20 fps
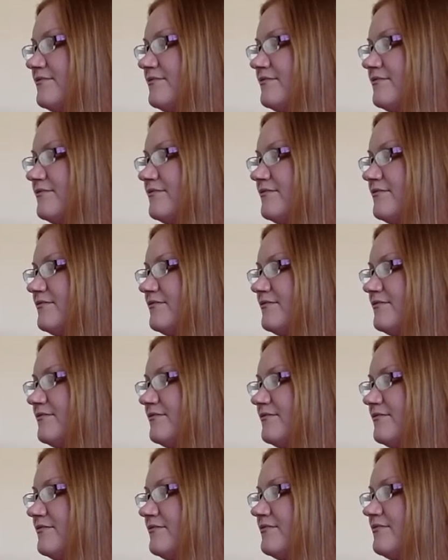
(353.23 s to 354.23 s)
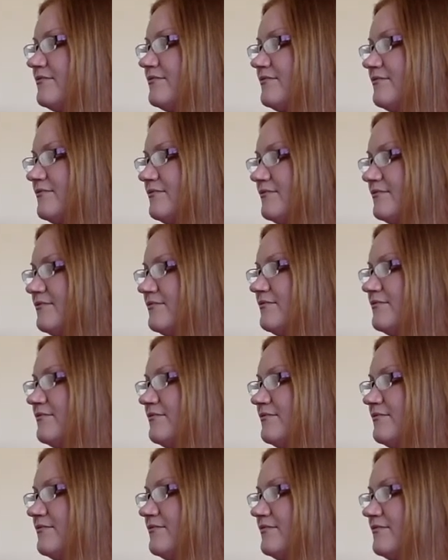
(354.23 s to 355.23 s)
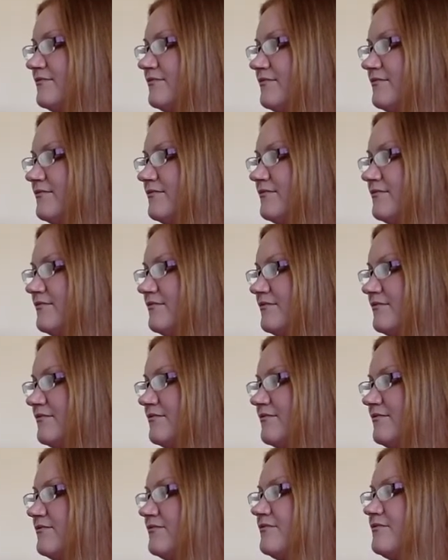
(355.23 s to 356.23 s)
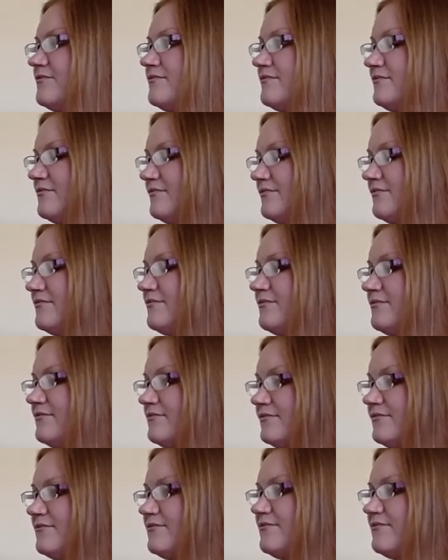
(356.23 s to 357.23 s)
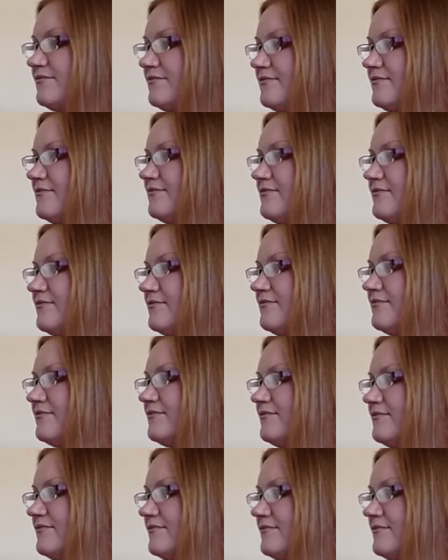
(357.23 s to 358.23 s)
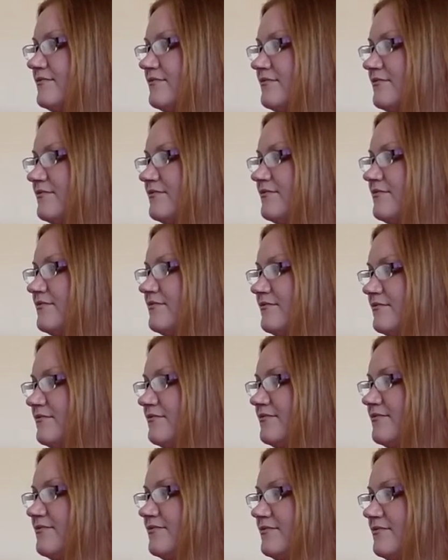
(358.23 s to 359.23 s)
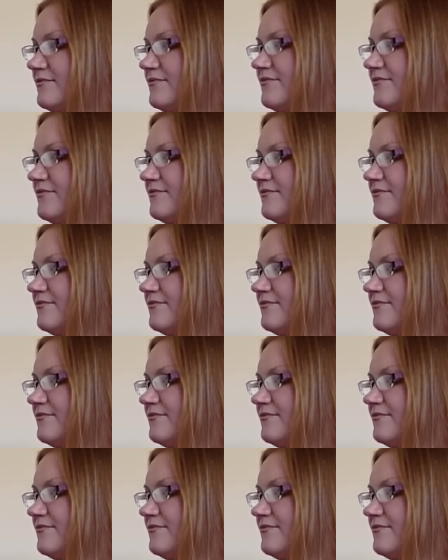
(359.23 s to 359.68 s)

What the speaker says: (not speaking)